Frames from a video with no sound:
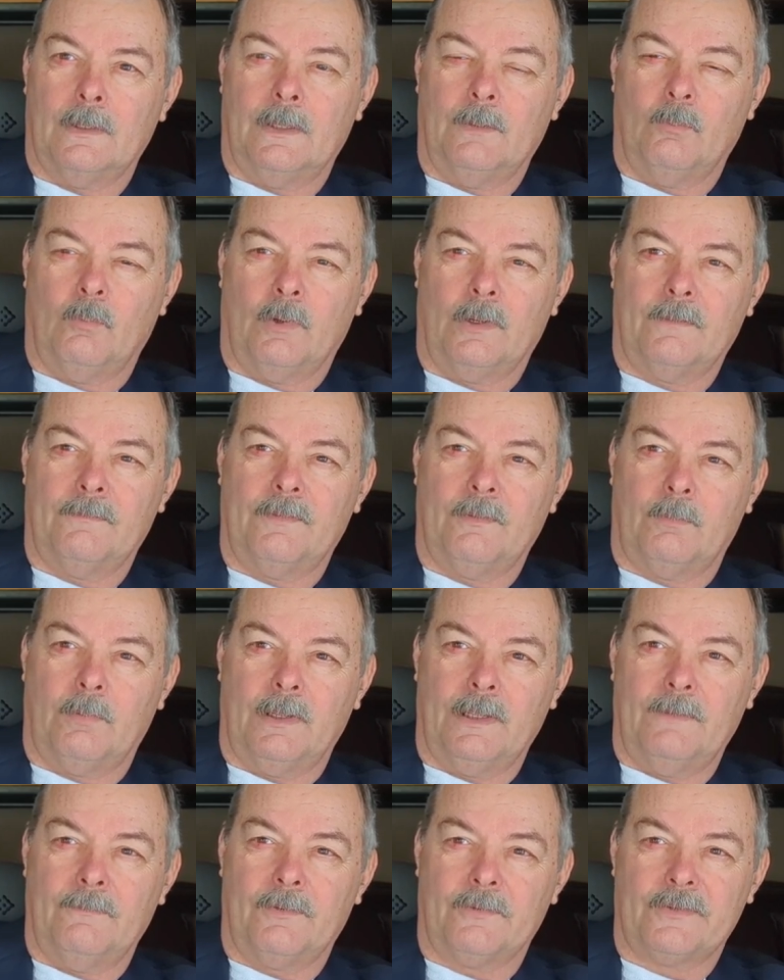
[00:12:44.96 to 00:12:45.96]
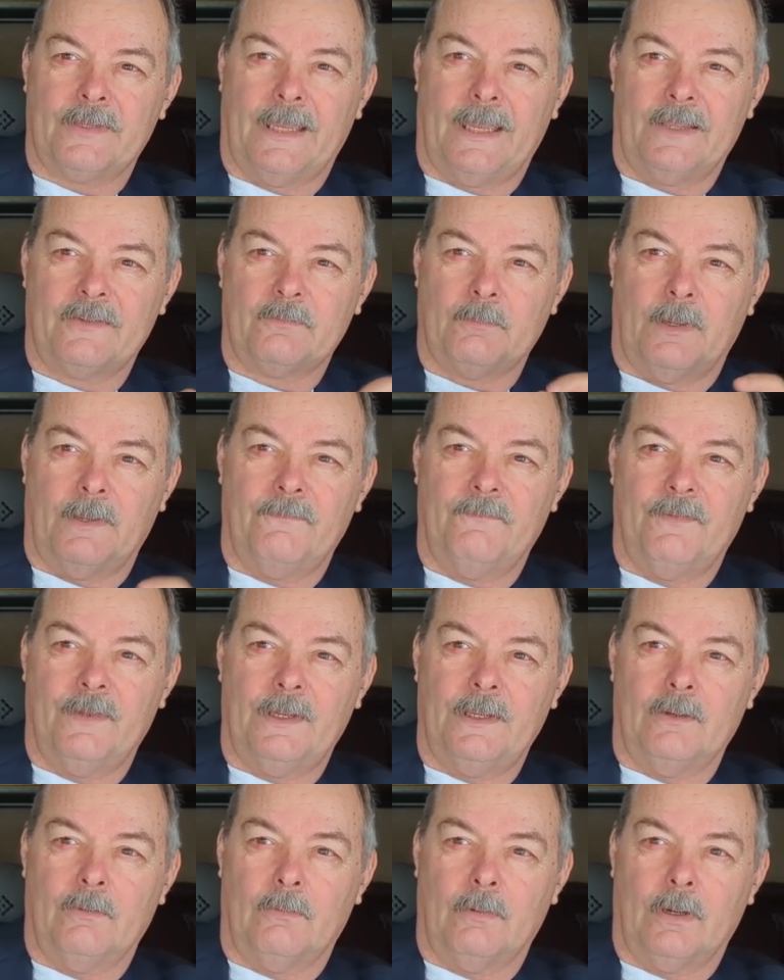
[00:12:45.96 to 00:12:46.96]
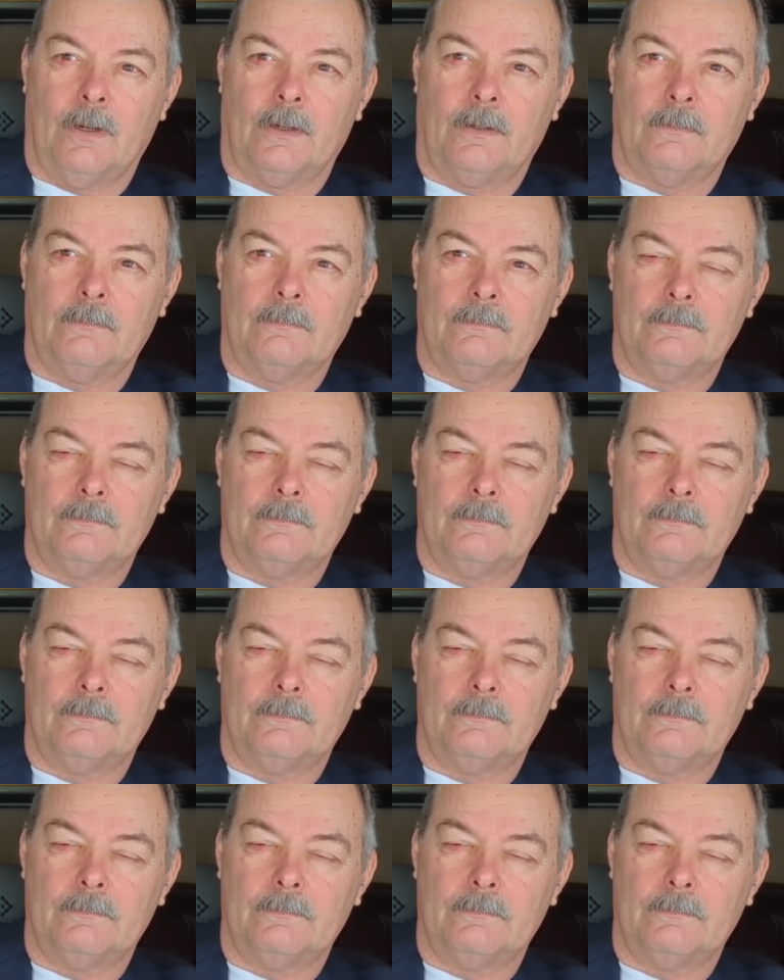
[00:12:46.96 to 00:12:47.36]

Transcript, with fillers: and one of the believers has my video on.